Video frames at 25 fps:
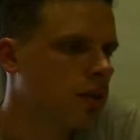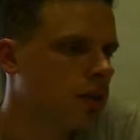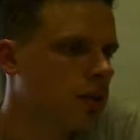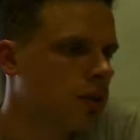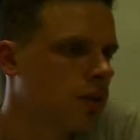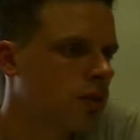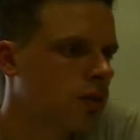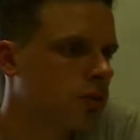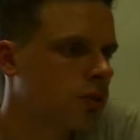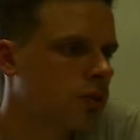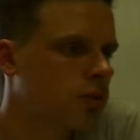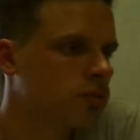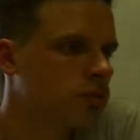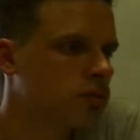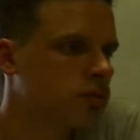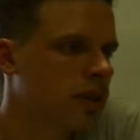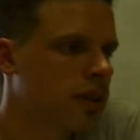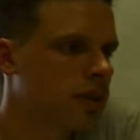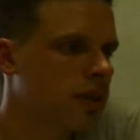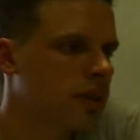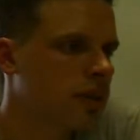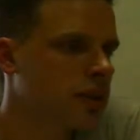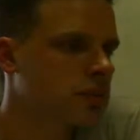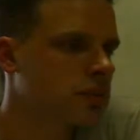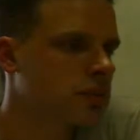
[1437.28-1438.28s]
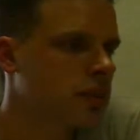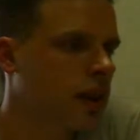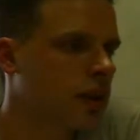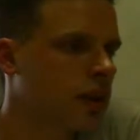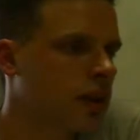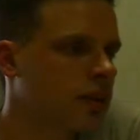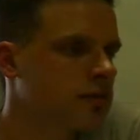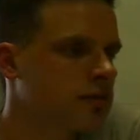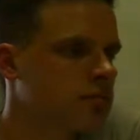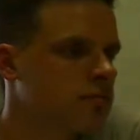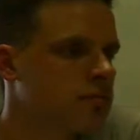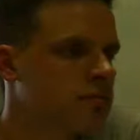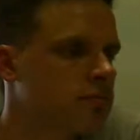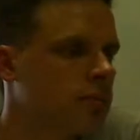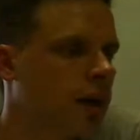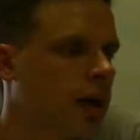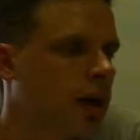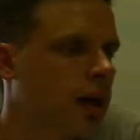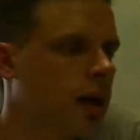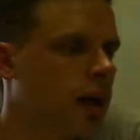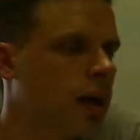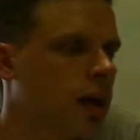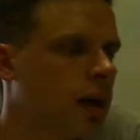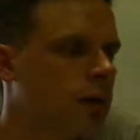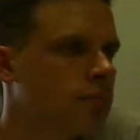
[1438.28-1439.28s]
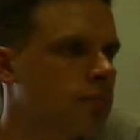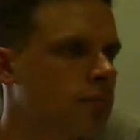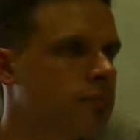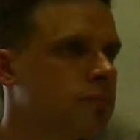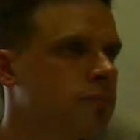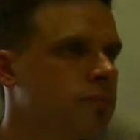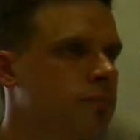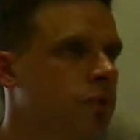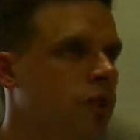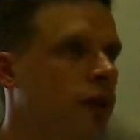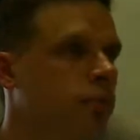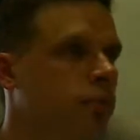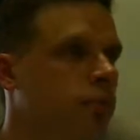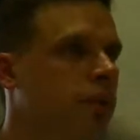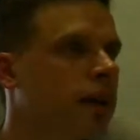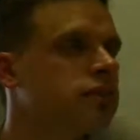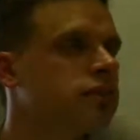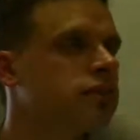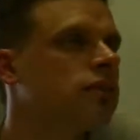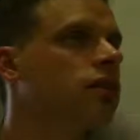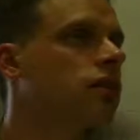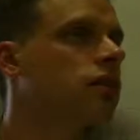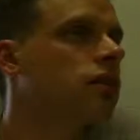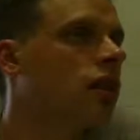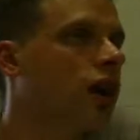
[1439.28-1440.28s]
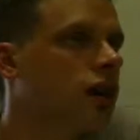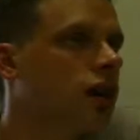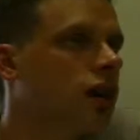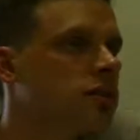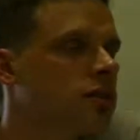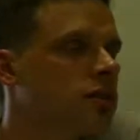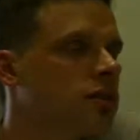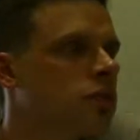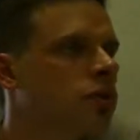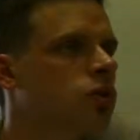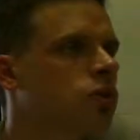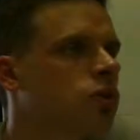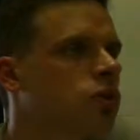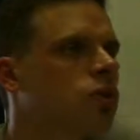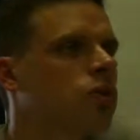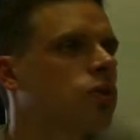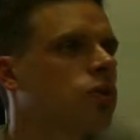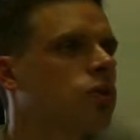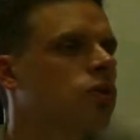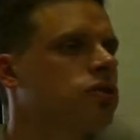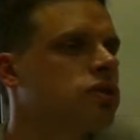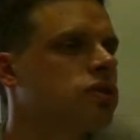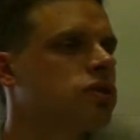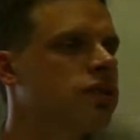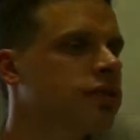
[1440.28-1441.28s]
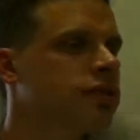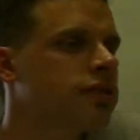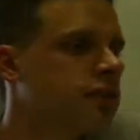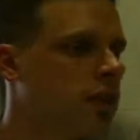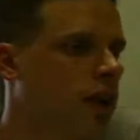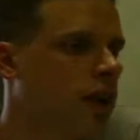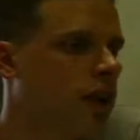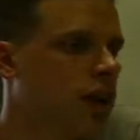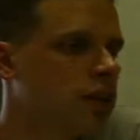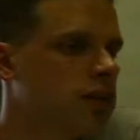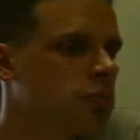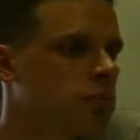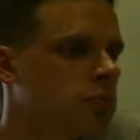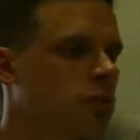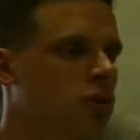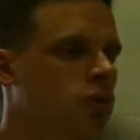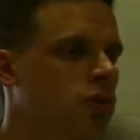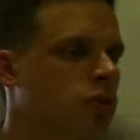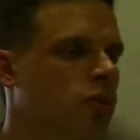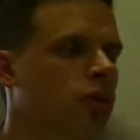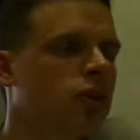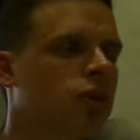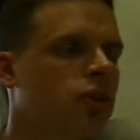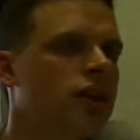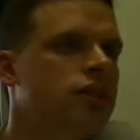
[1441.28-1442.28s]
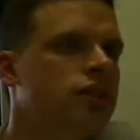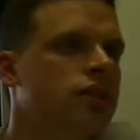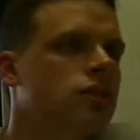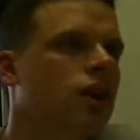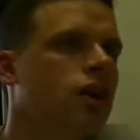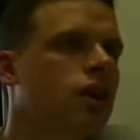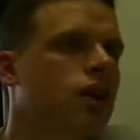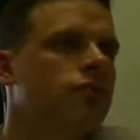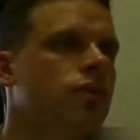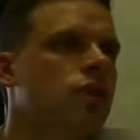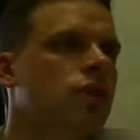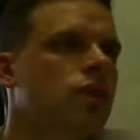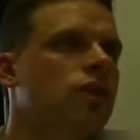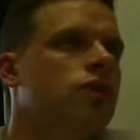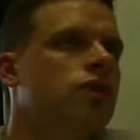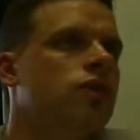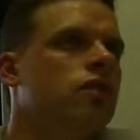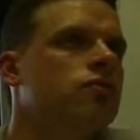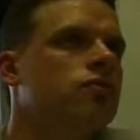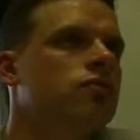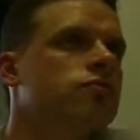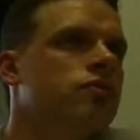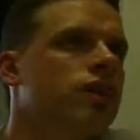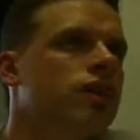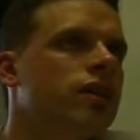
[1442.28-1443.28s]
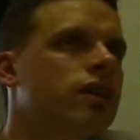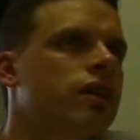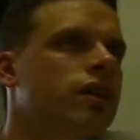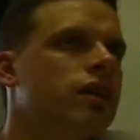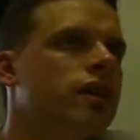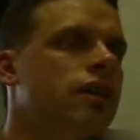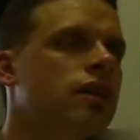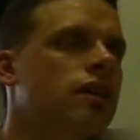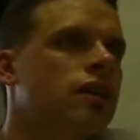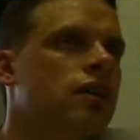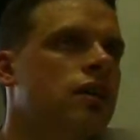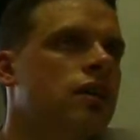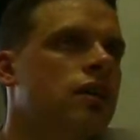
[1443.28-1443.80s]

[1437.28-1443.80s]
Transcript: you'll see things like parallelizable or serializable, or these kind of really